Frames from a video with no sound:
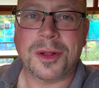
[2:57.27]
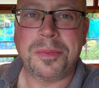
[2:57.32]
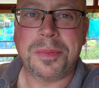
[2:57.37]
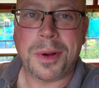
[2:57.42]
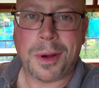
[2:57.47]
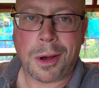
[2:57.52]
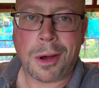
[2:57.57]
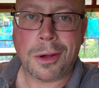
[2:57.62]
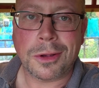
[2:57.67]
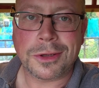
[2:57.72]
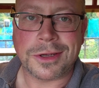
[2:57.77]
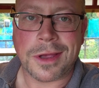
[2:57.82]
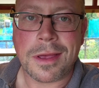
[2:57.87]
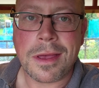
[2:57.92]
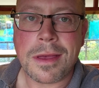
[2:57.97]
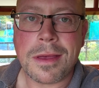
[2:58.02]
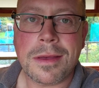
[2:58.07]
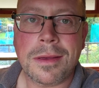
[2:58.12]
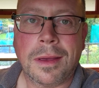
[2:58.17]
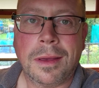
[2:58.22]
I'll pause
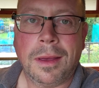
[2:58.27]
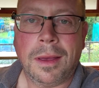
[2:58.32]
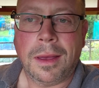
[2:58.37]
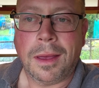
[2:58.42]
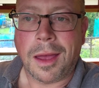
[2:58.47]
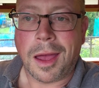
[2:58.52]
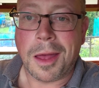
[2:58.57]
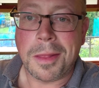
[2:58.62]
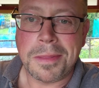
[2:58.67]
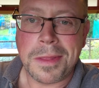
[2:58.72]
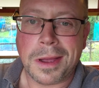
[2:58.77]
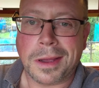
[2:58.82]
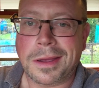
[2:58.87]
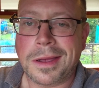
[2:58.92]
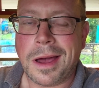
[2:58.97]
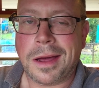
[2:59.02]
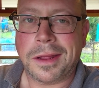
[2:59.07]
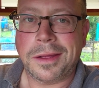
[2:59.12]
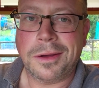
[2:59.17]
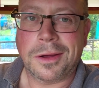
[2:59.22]
it and
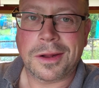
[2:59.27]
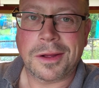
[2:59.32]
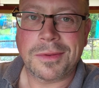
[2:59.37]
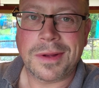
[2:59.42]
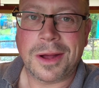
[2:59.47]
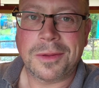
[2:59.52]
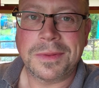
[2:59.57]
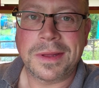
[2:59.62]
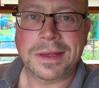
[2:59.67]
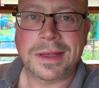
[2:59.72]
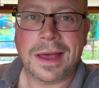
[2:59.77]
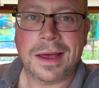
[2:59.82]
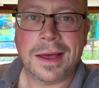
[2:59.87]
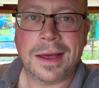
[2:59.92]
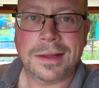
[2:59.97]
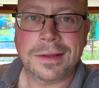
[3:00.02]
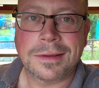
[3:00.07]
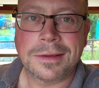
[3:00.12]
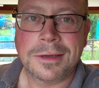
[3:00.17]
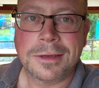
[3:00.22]
then carry on around the
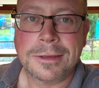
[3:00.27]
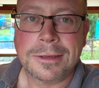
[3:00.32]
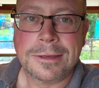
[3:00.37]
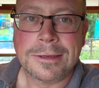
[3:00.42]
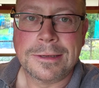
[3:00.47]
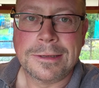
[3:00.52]
garden,